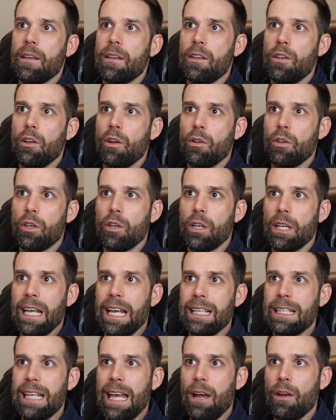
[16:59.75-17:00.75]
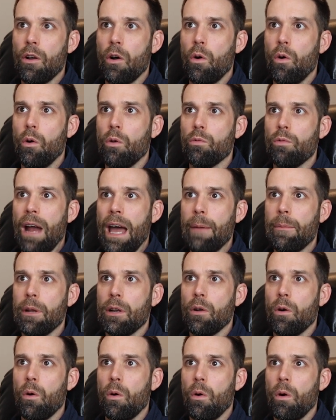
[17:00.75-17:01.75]
you can get down a whole
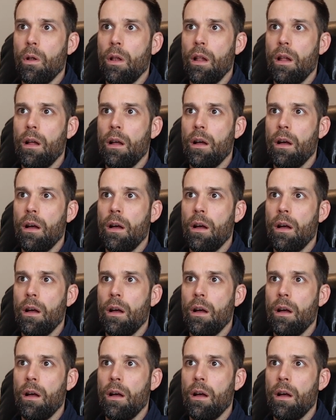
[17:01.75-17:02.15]
rabbit hole